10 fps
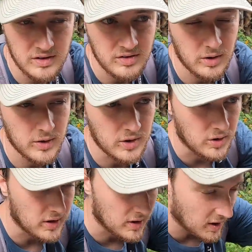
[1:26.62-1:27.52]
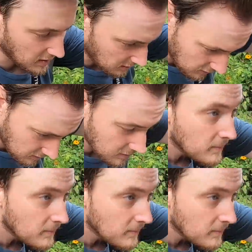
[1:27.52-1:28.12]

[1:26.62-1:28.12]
to start recording now